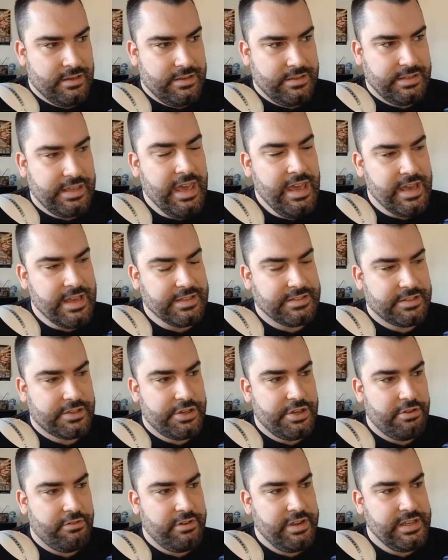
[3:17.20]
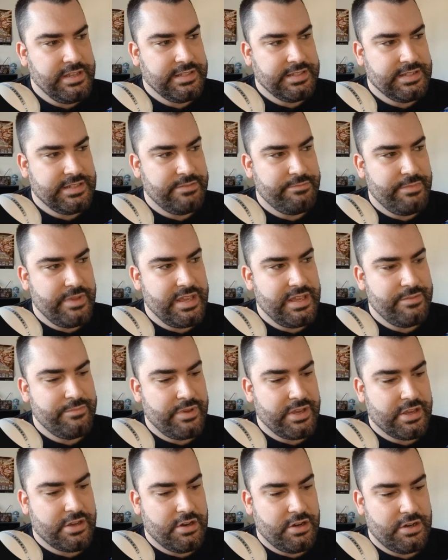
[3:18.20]
yeah, it's curious to me
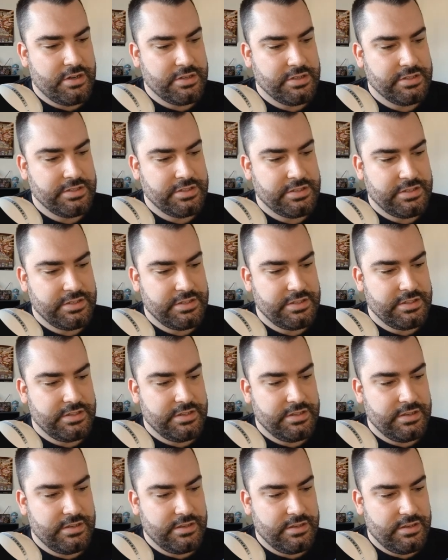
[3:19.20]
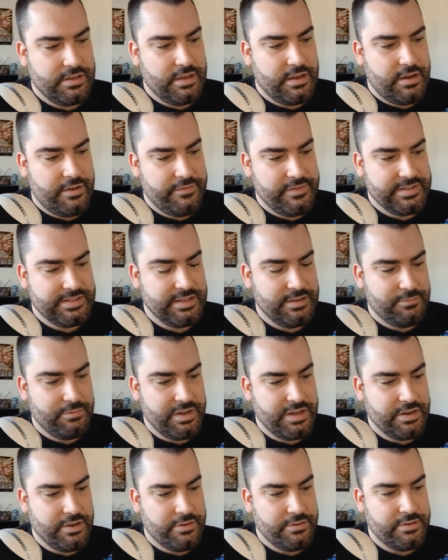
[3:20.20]
because obviously we
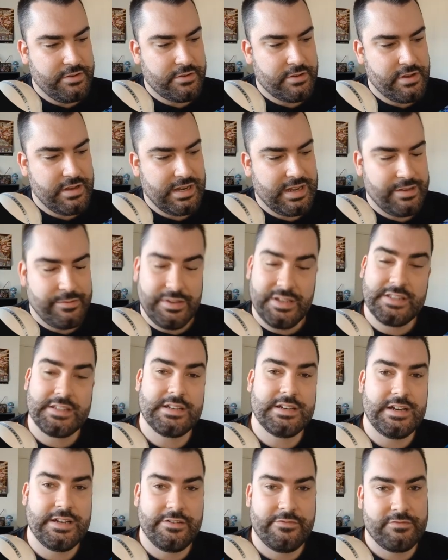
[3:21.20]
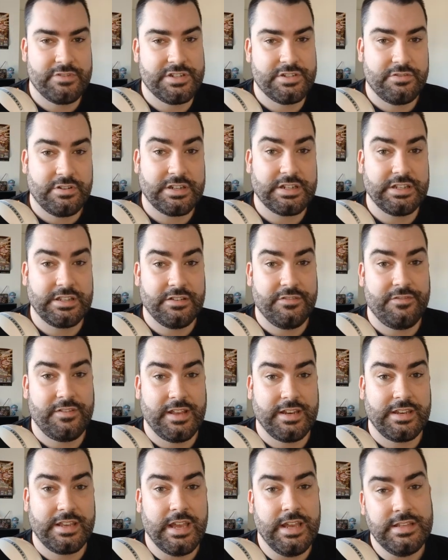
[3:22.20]
know that Konami is kind of restricting the
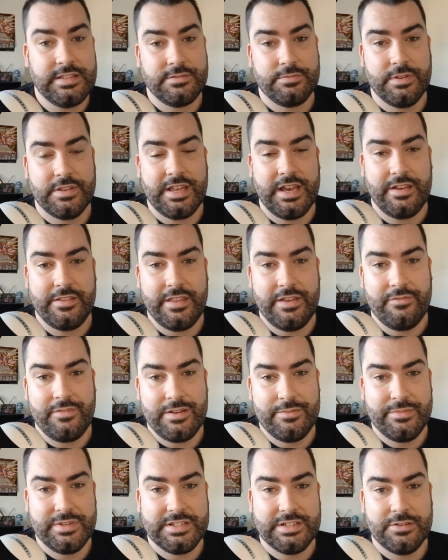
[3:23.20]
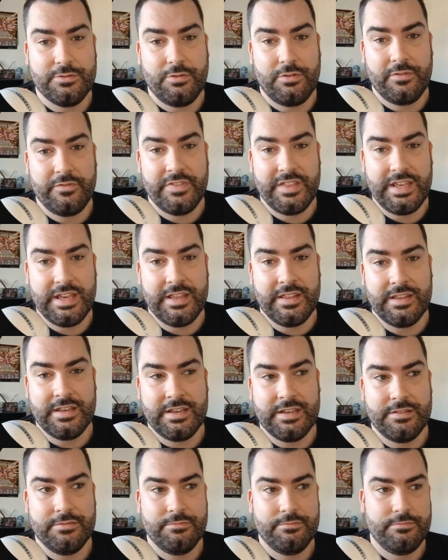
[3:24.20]
floodgates with how they've limited all of the
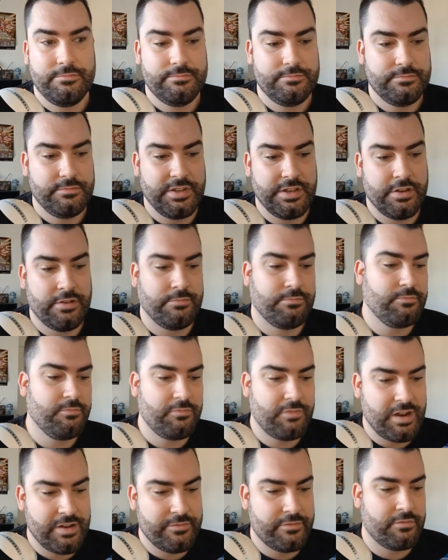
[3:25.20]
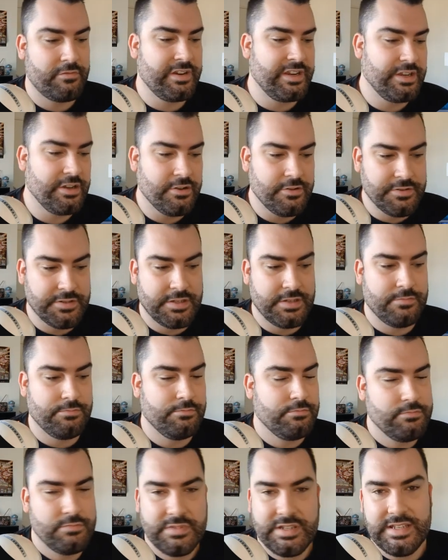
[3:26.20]
other, Rivalry Goes and
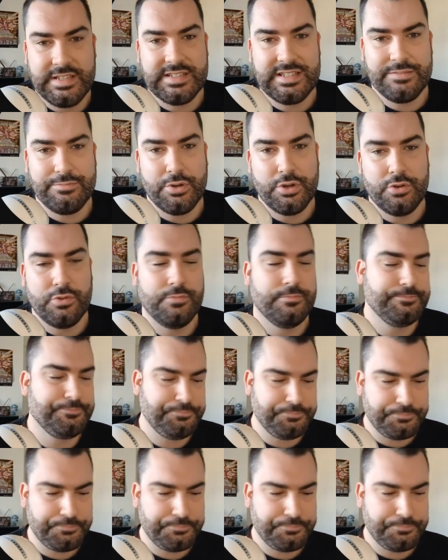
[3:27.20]
TC Boo,